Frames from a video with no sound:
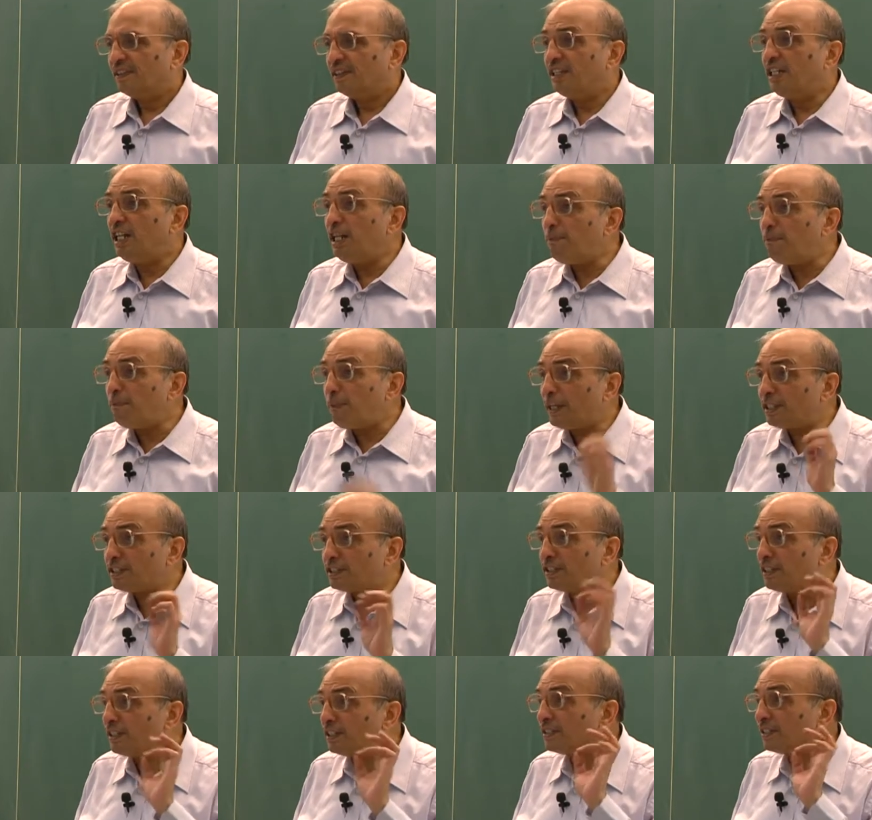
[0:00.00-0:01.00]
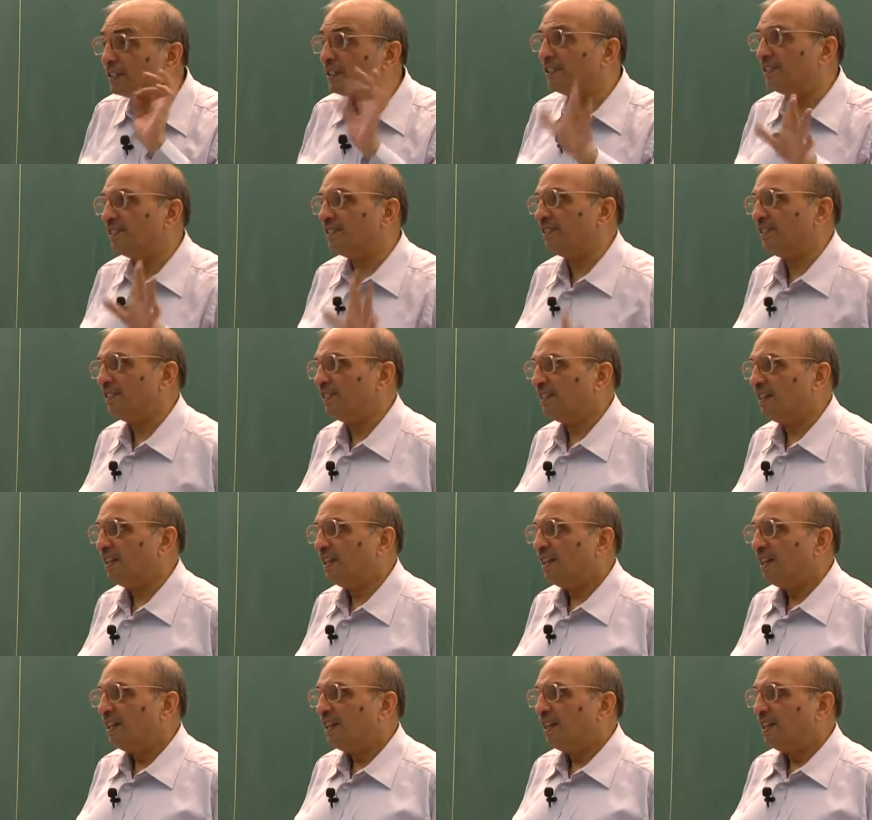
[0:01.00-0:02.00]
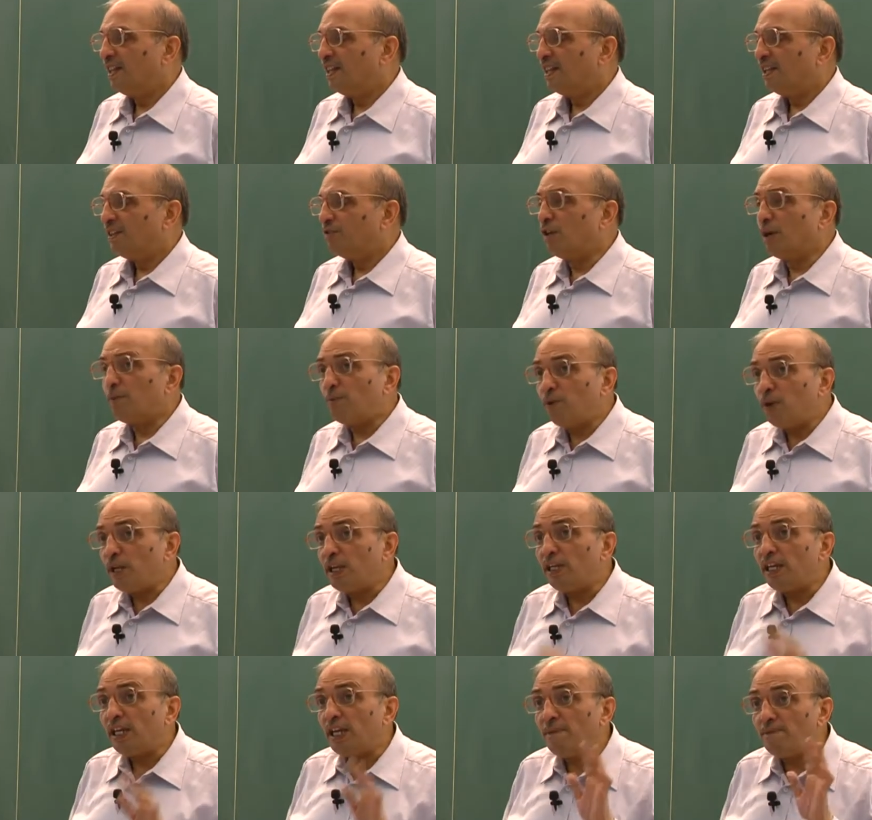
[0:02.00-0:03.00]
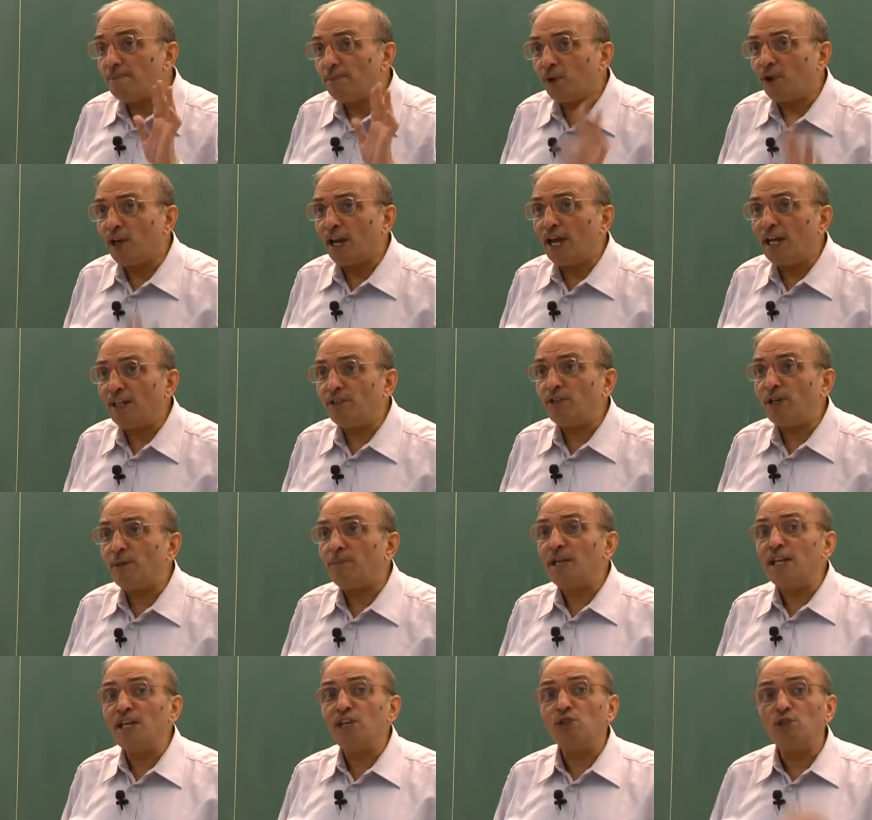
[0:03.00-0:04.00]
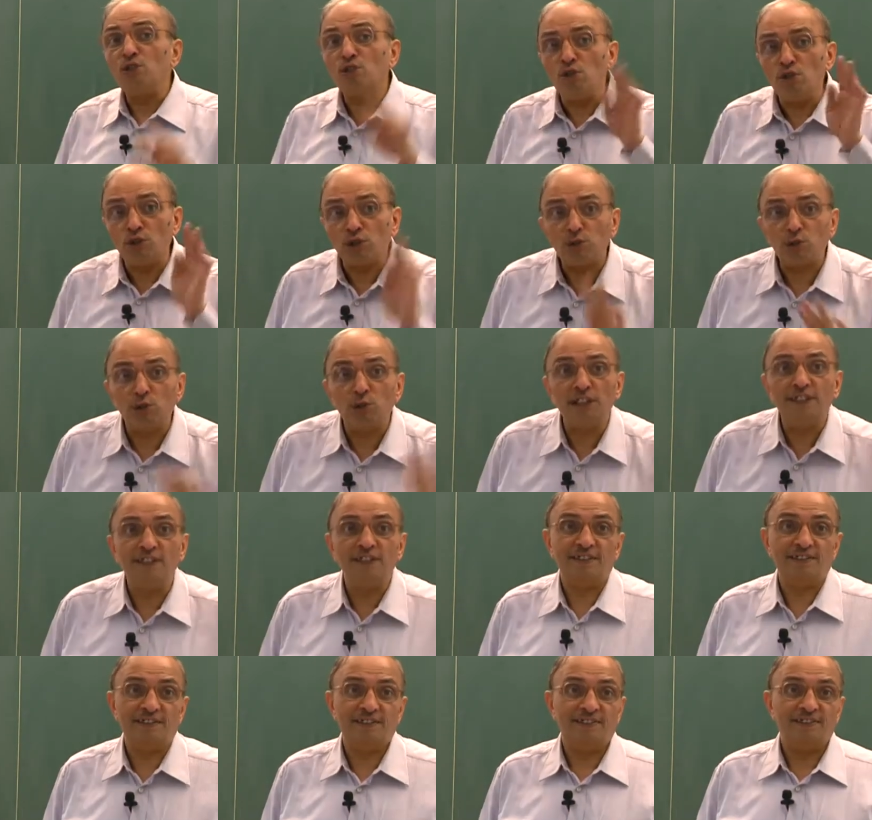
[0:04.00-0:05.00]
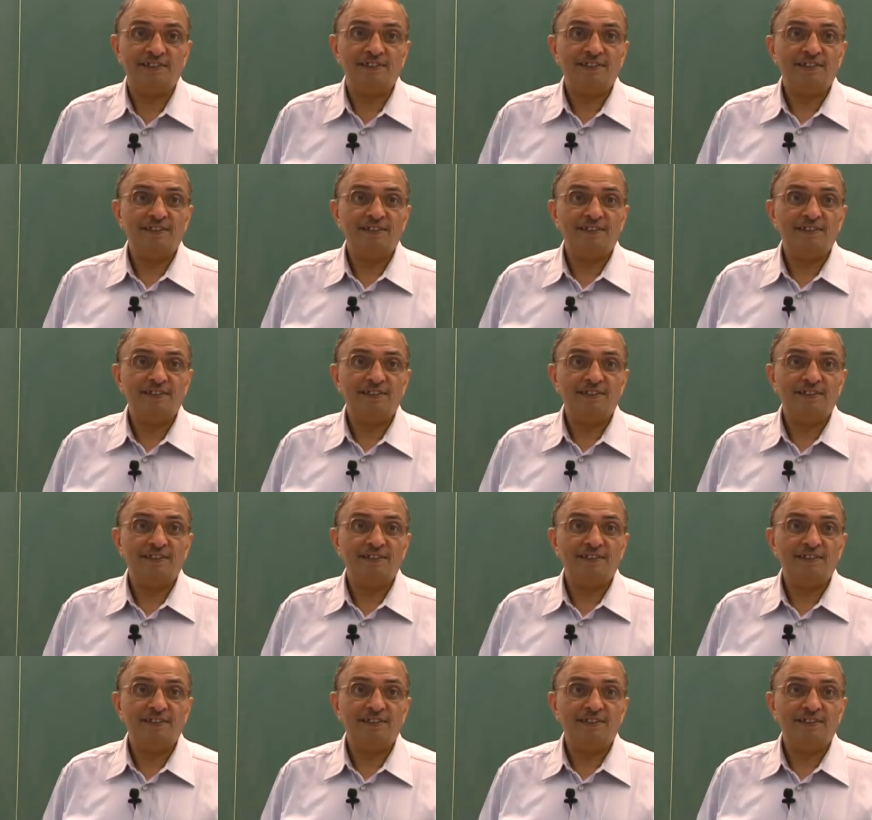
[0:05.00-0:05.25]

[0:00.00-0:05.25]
Deepest disconcern. We are being impolite, we are being rude to others.